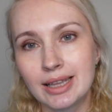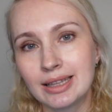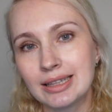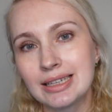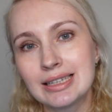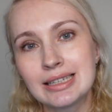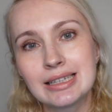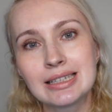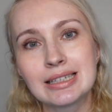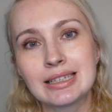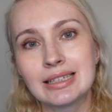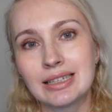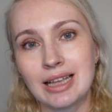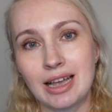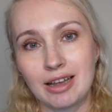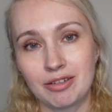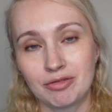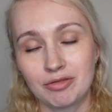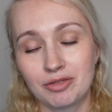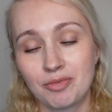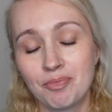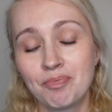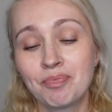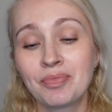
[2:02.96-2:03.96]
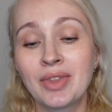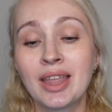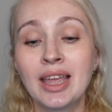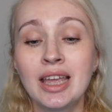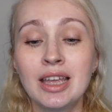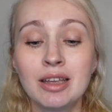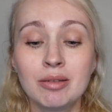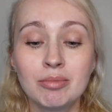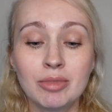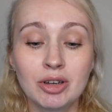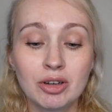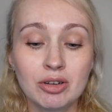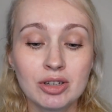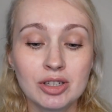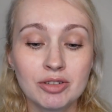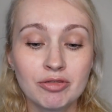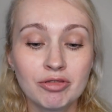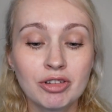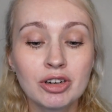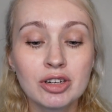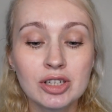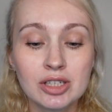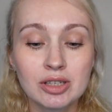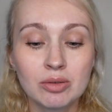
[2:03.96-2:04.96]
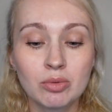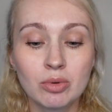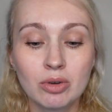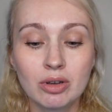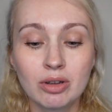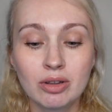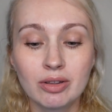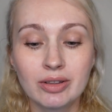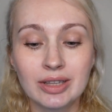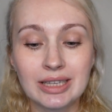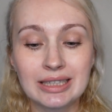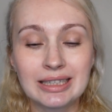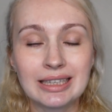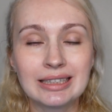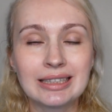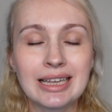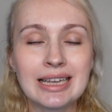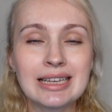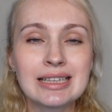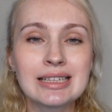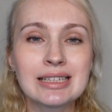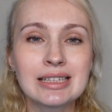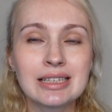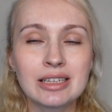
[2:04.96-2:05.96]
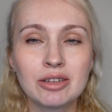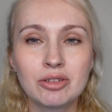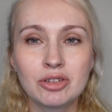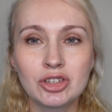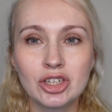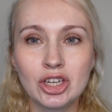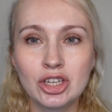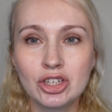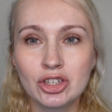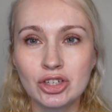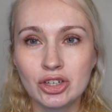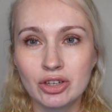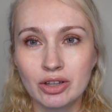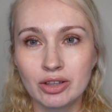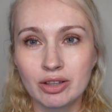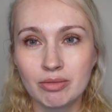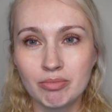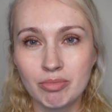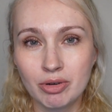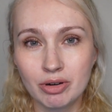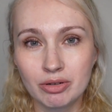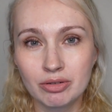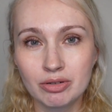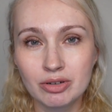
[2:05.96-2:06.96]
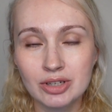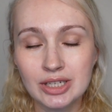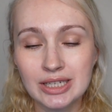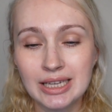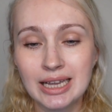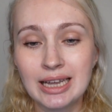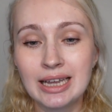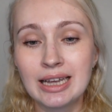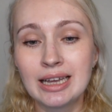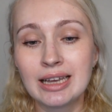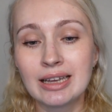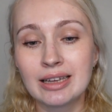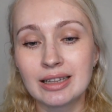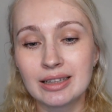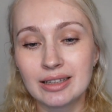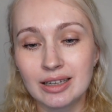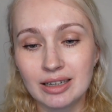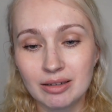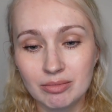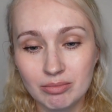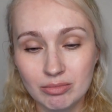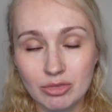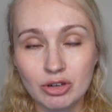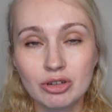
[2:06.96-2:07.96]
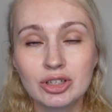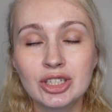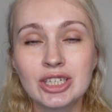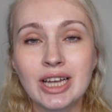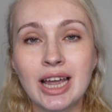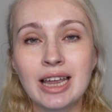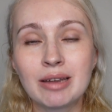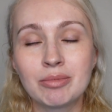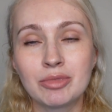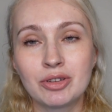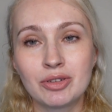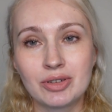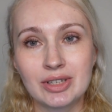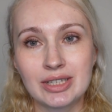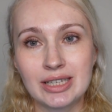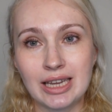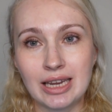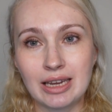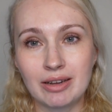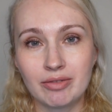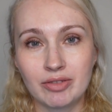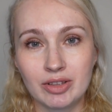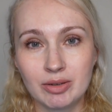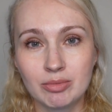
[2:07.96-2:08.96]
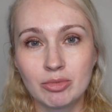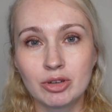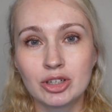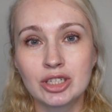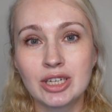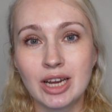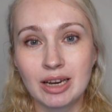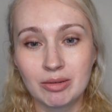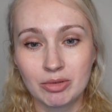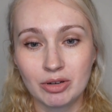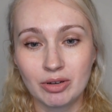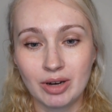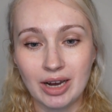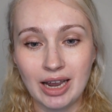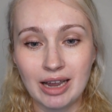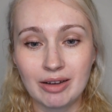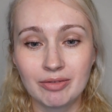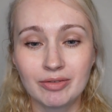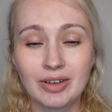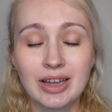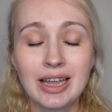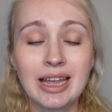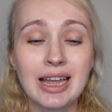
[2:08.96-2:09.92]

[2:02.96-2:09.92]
and this is enough. Because first of all, the less you're changing the burrs, the more time you save, the more time you have.